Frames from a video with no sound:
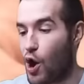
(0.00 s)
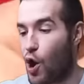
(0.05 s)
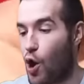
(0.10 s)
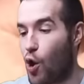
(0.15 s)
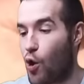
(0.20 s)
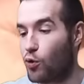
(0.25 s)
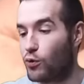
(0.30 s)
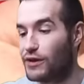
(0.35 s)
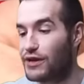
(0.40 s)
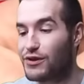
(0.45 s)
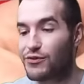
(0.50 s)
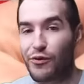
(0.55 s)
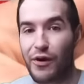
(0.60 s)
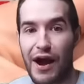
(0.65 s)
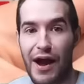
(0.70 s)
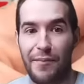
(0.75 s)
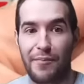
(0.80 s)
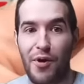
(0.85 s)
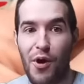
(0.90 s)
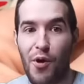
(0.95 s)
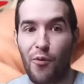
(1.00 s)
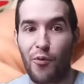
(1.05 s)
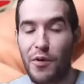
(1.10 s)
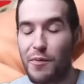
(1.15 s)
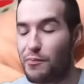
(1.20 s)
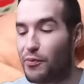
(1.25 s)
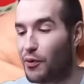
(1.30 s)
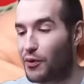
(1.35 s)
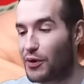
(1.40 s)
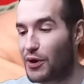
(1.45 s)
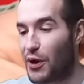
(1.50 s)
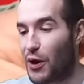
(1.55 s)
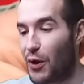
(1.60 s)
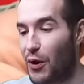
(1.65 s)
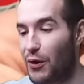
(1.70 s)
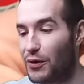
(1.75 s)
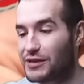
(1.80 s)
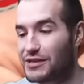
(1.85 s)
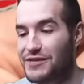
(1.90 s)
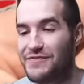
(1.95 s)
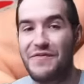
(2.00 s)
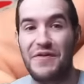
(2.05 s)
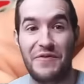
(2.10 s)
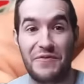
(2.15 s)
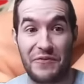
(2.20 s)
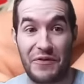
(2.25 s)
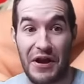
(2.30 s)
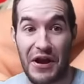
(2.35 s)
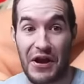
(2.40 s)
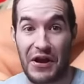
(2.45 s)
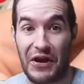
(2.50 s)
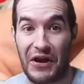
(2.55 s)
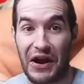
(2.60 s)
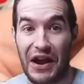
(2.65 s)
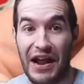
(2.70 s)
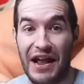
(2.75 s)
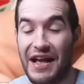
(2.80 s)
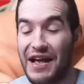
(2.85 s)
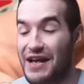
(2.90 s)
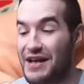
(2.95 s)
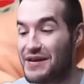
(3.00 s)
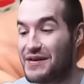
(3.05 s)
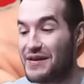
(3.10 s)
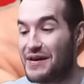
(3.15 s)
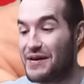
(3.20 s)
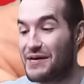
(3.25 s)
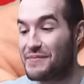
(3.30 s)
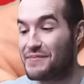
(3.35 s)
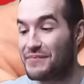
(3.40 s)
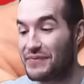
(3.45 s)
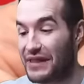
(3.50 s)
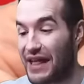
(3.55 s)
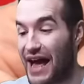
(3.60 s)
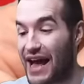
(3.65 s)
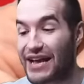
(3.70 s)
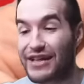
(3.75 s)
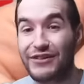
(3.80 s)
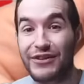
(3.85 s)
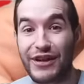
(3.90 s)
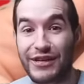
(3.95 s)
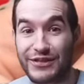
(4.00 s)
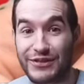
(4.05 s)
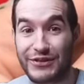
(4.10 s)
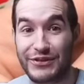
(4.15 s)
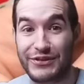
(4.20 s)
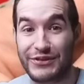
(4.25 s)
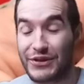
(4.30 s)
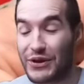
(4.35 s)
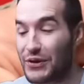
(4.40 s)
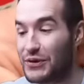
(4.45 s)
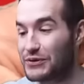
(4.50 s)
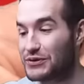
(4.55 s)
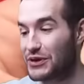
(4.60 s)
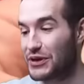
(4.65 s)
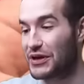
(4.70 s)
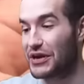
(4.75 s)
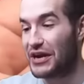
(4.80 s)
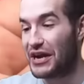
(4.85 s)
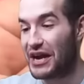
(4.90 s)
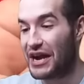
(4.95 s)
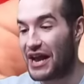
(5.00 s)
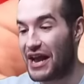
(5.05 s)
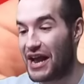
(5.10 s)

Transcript: Holy crap, we pulled an ultimate rare. Blackluster Soldier.